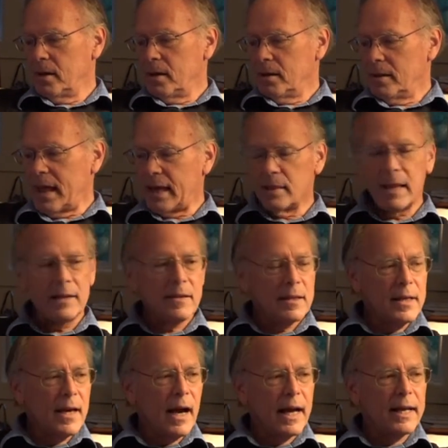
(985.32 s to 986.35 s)
That led to
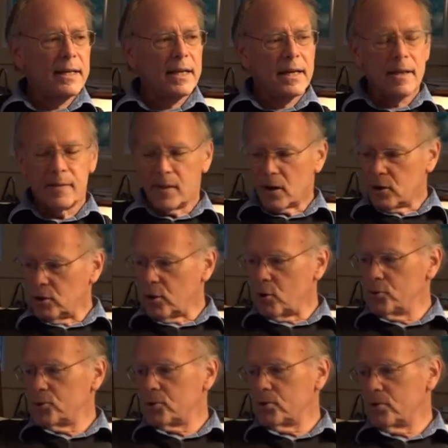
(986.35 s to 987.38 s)
the idea that the
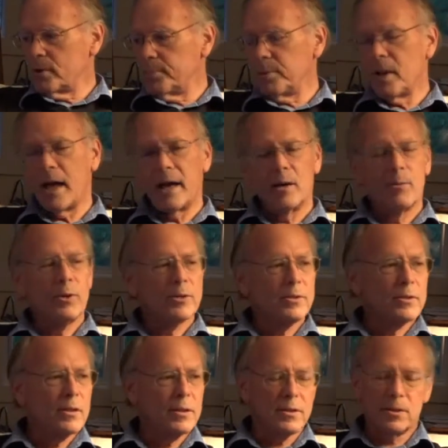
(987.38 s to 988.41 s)
closer the planet was
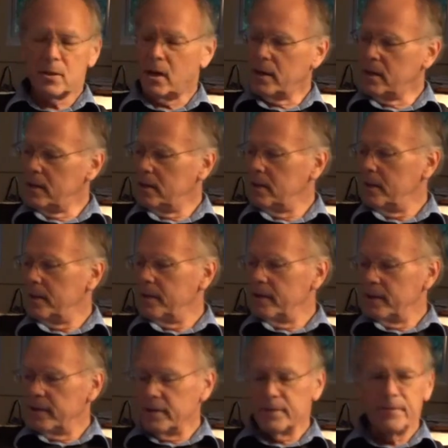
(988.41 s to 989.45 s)
to the sun,
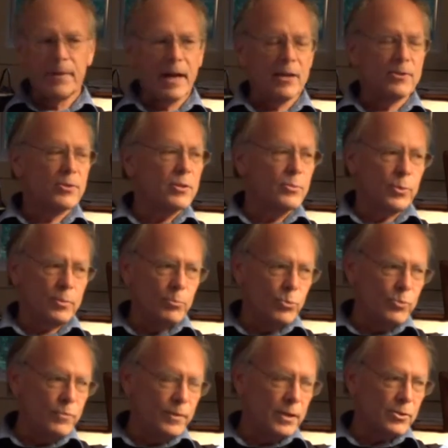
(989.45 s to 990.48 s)
the faster it would
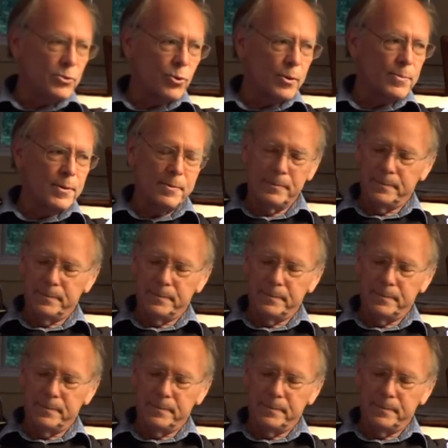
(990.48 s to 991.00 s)
move in its orbit.